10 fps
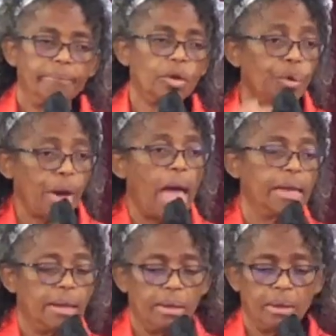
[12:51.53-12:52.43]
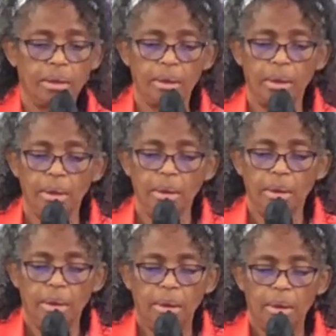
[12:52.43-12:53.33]
created,
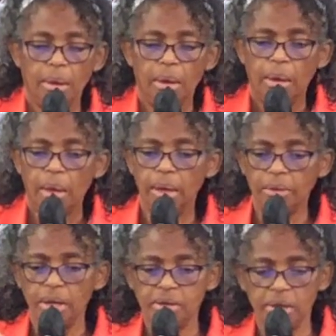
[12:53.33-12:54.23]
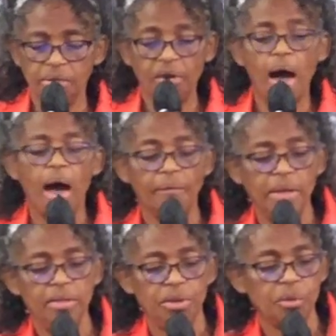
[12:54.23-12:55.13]
is involved
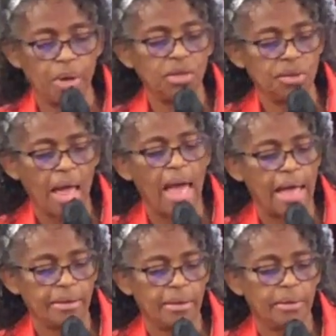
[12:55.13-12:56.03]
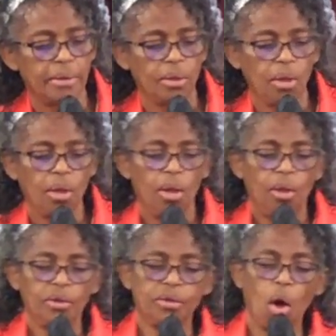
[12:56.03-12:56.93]
in this creation act.
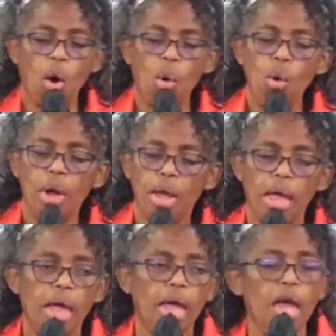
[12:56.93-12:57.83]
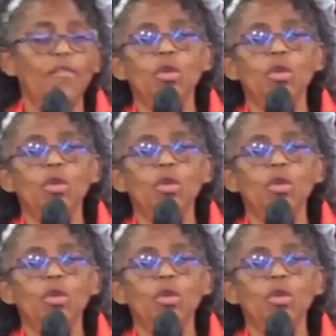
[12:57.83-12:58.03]
So, if